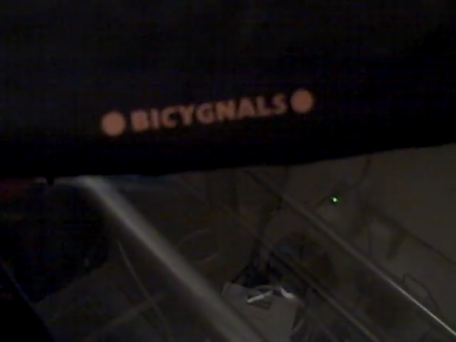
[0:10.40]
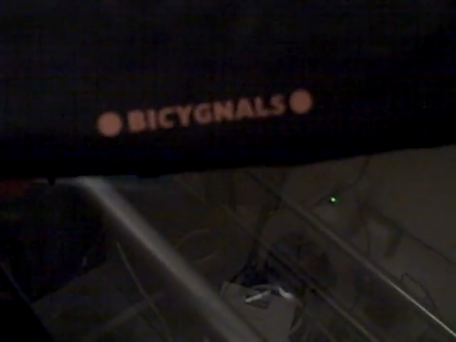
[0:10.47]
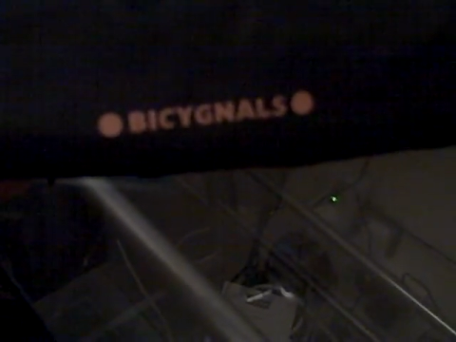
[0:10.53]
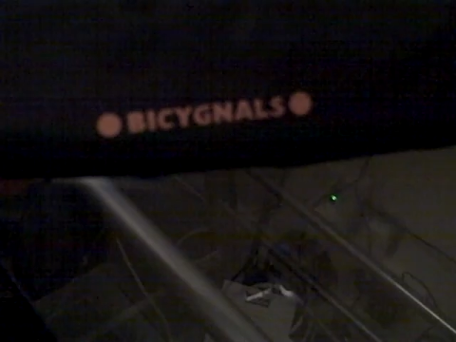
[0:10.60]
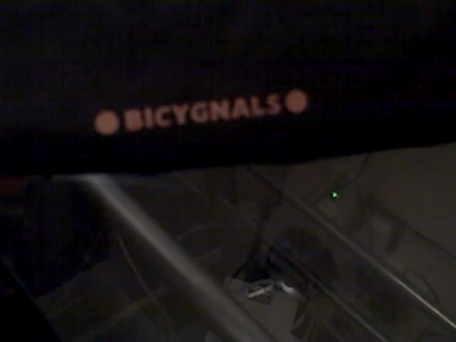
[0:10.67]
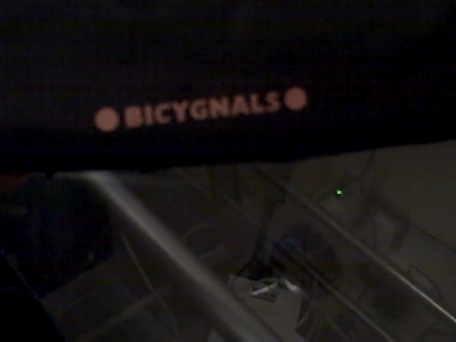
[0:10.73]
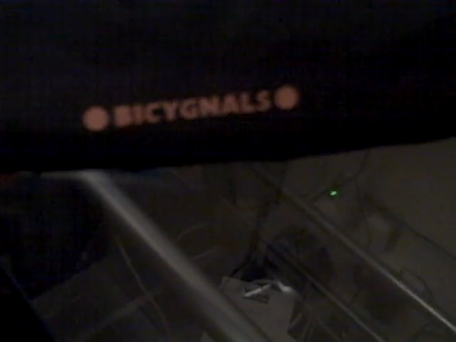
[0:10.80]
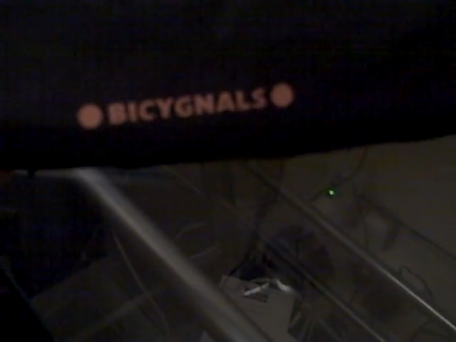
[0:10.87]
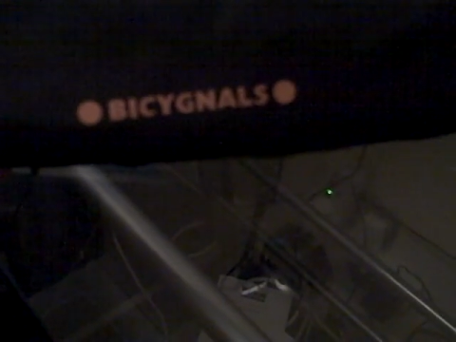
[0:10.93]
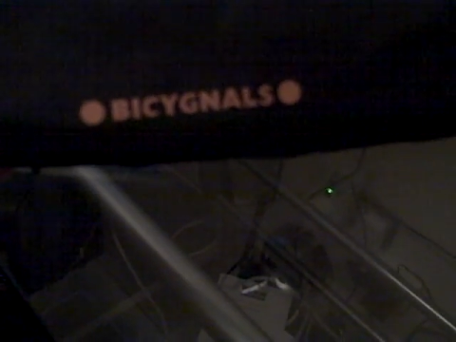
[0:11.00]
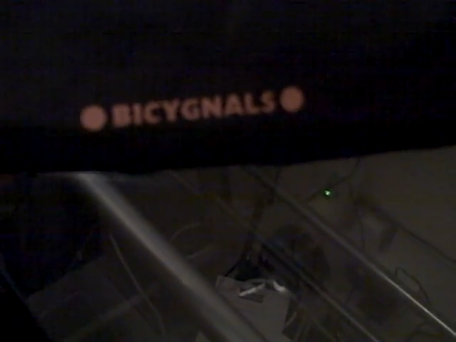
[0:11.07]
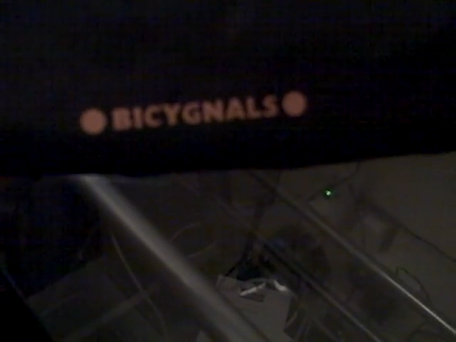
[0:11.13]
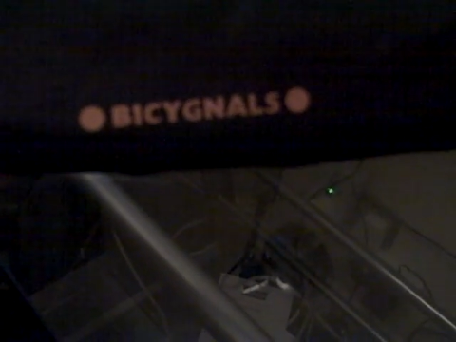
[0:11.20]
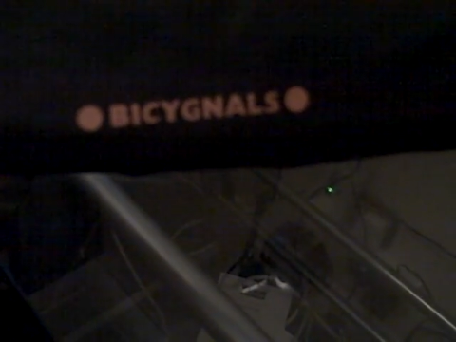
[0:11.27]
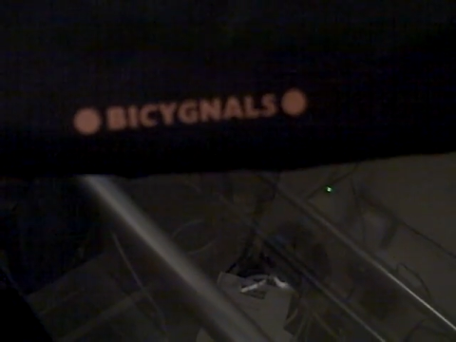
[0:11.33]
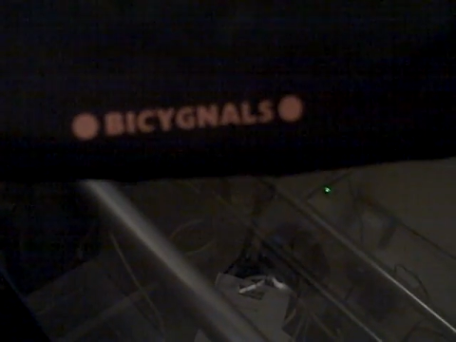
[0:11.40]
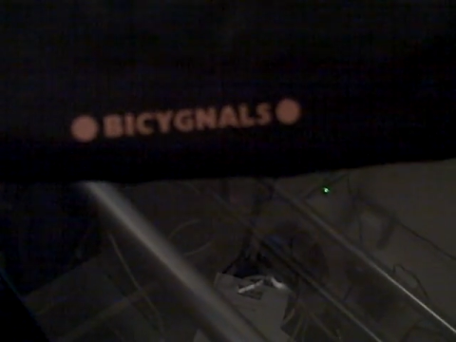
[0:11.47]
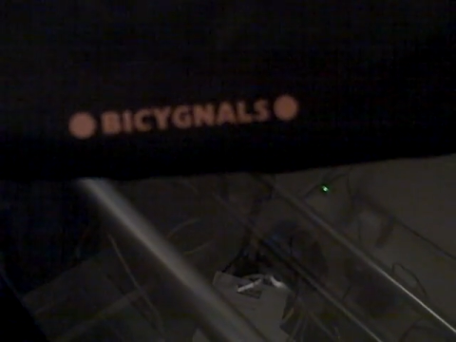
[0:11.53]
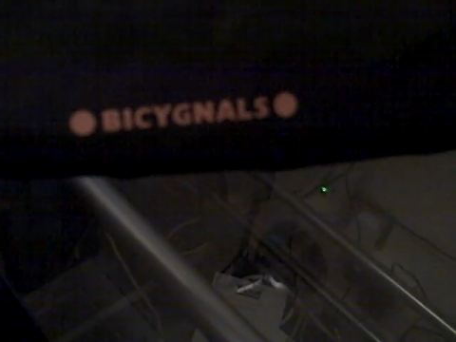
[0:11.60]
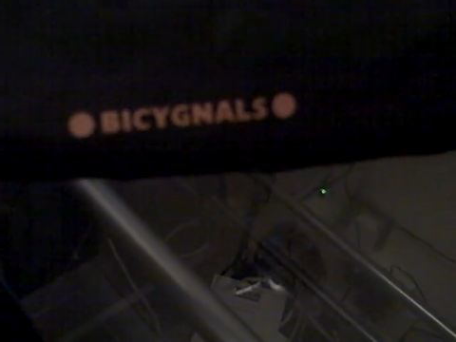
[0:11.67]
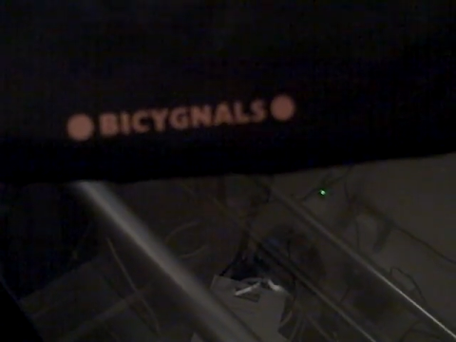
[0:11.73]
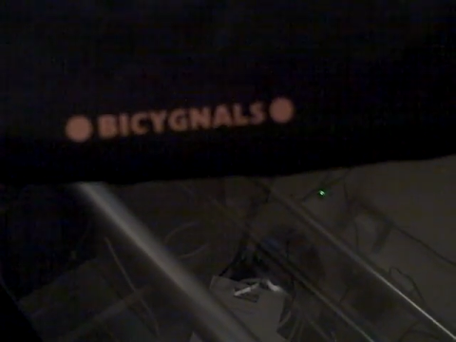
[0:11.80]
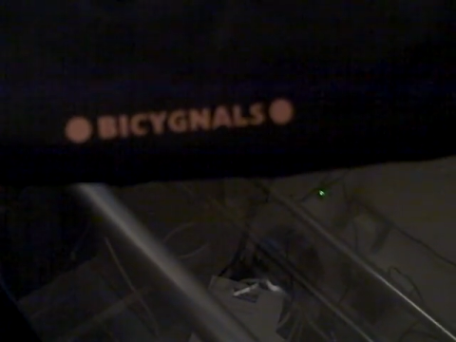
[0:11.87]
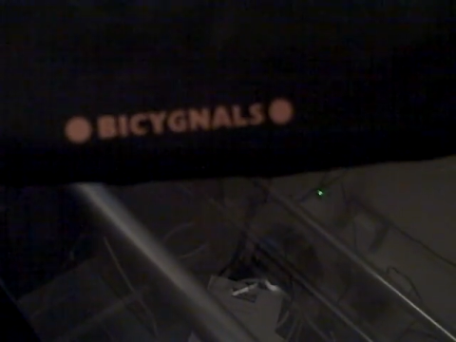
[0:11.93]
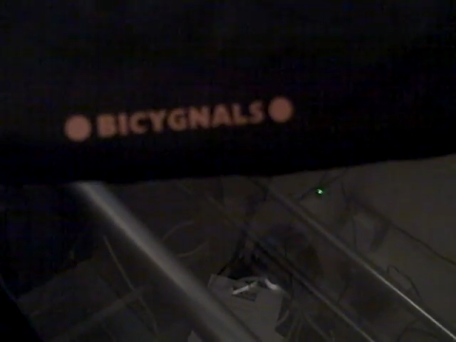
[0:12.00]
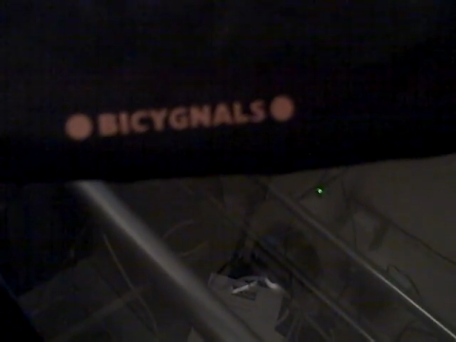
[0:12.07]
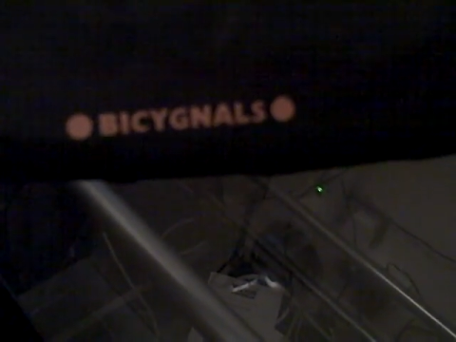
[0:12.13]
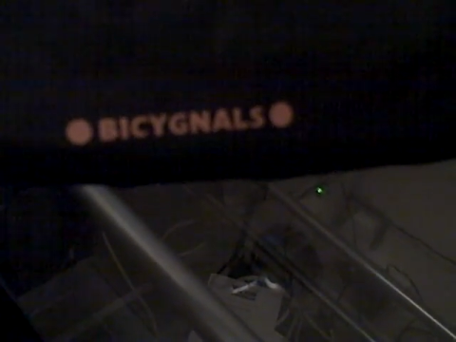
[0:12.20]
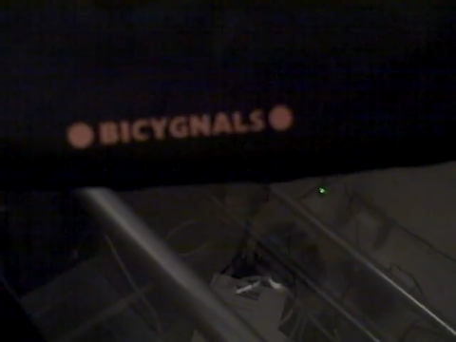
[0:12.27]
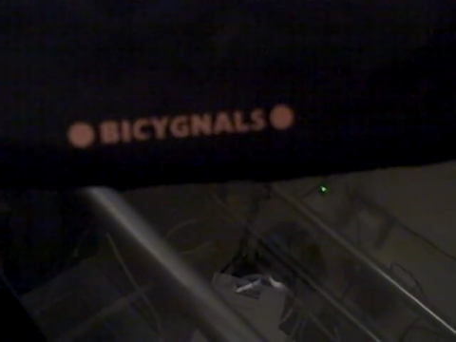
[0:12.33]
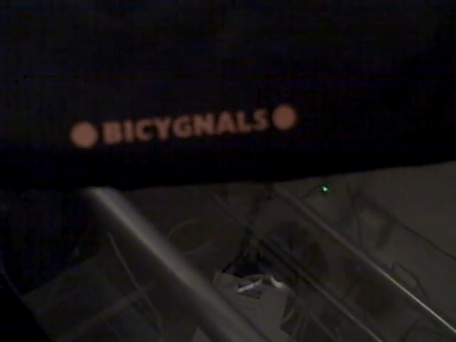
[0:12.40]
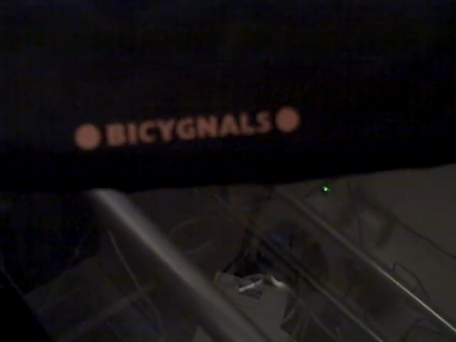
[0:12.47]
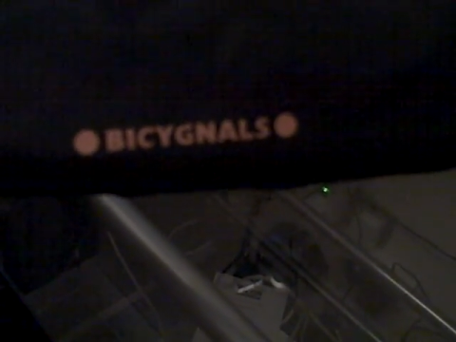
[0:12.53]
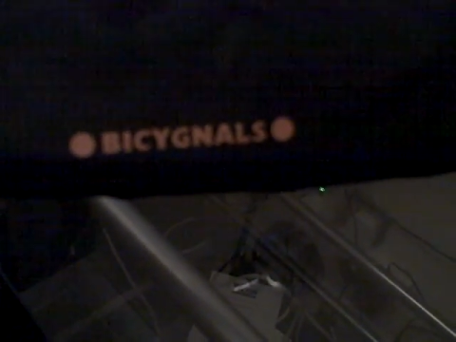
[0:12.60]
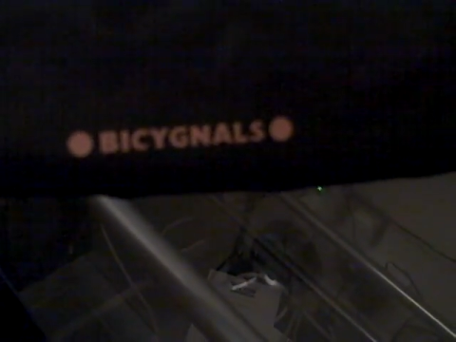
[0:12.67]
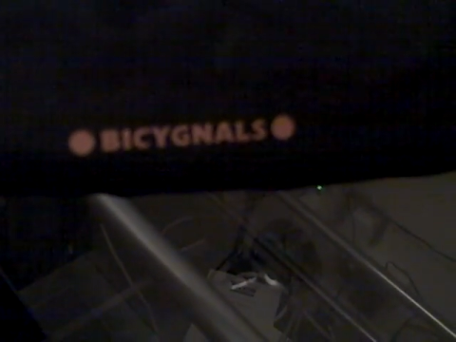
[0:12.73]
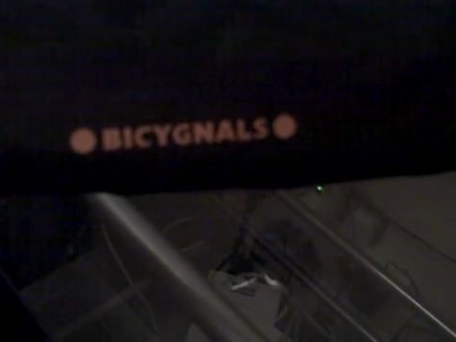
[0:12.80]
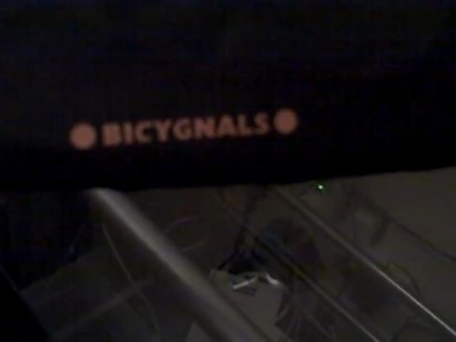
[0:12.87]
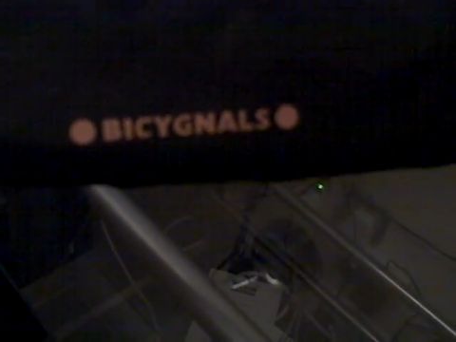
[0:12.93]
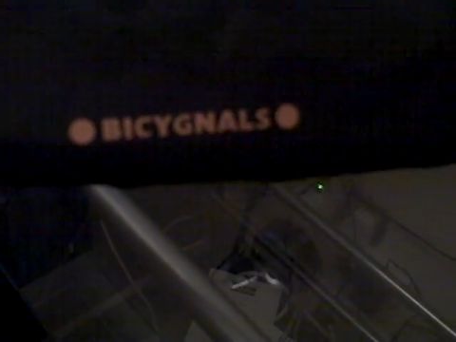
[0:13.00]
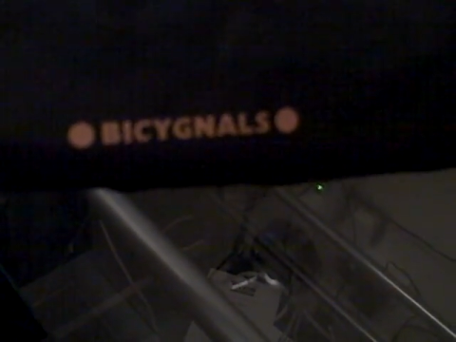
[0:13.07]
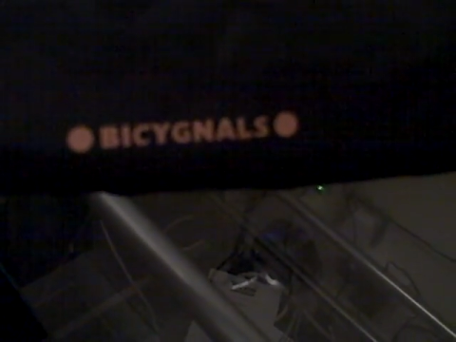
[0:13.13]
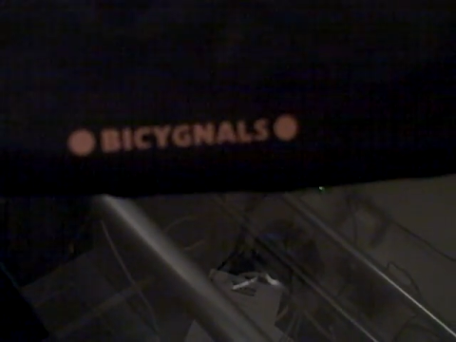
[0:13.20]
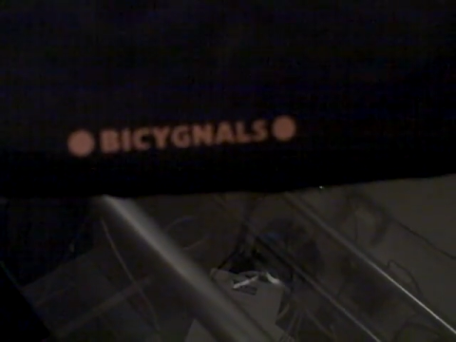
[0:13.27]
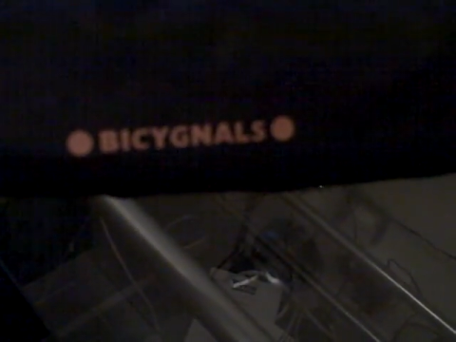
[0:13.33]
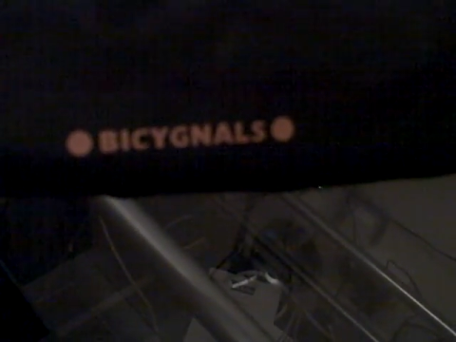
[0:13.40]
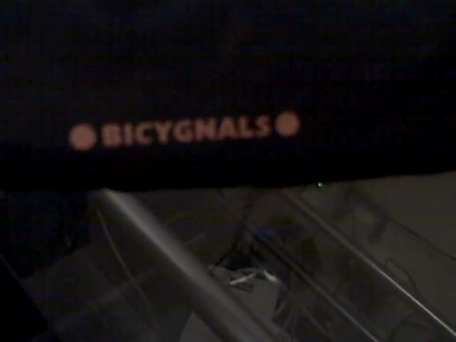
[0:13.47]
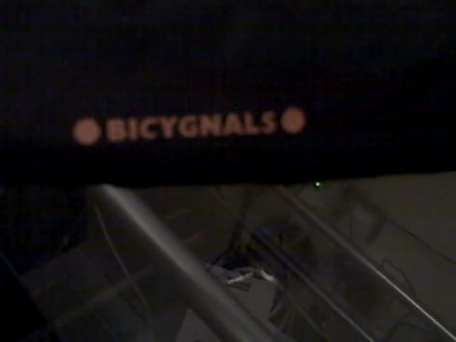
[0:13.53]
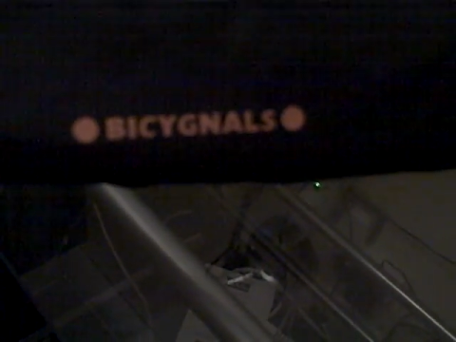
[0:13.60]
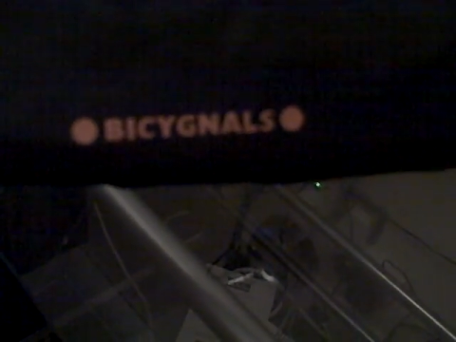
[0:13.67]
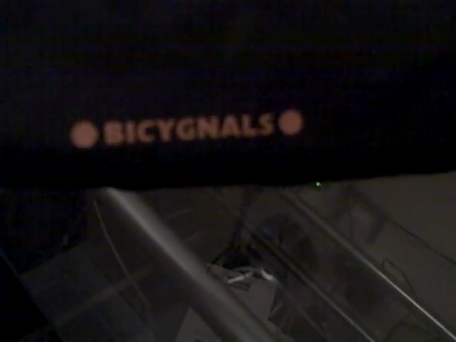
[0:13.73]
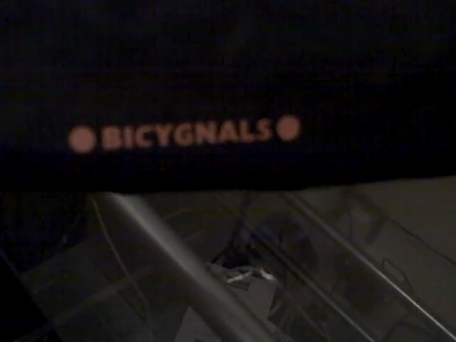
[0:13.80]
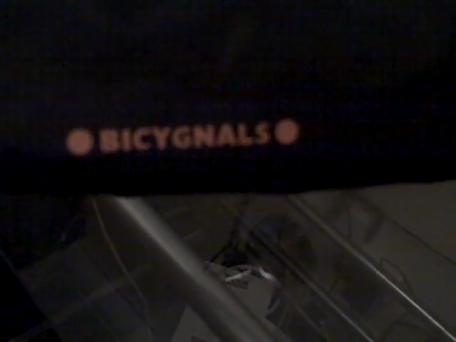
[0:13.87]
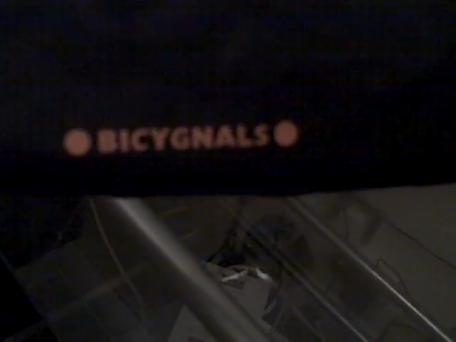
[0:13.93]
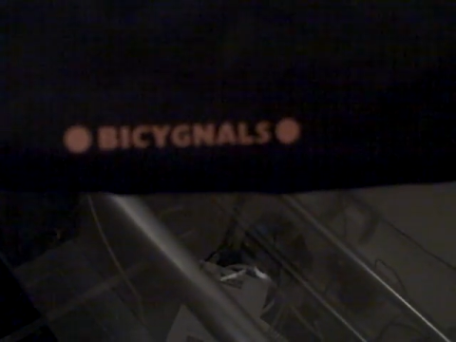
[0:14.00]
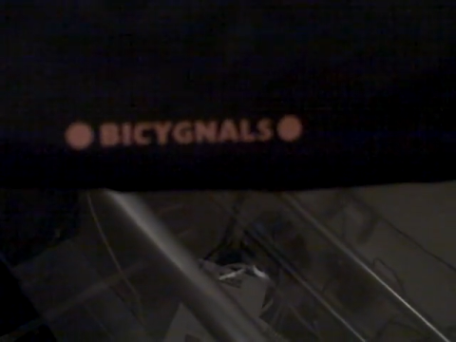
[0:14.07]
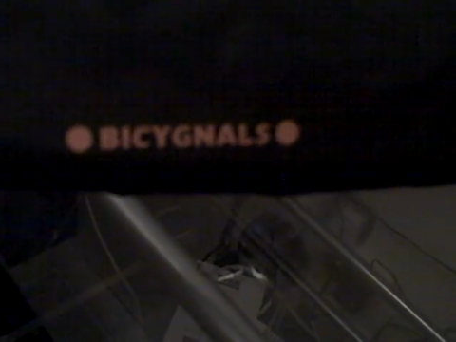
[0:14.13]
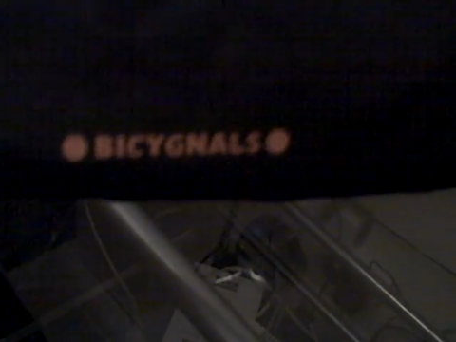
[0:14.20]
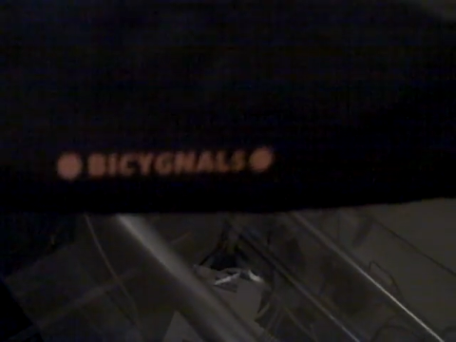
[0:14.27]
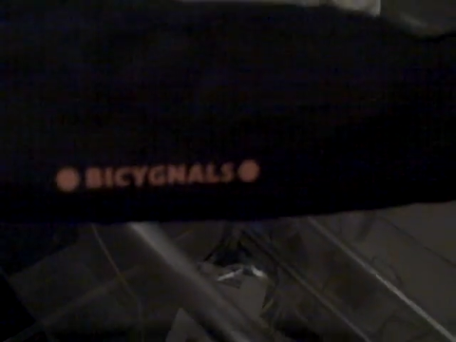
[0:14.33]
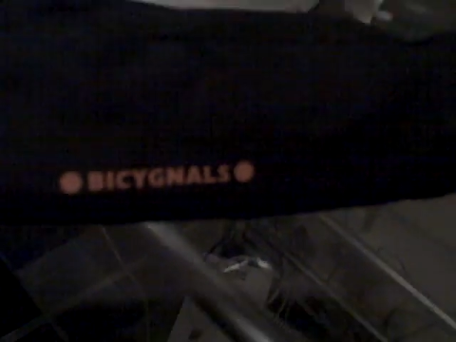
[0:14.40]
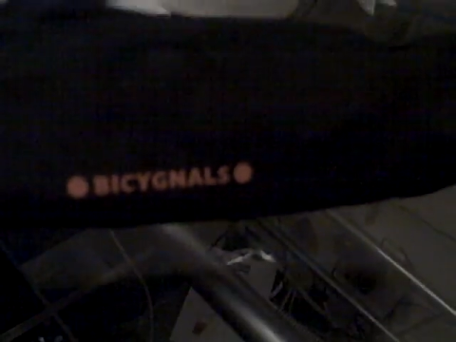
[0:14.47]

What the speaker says: [unreadable: no face in view]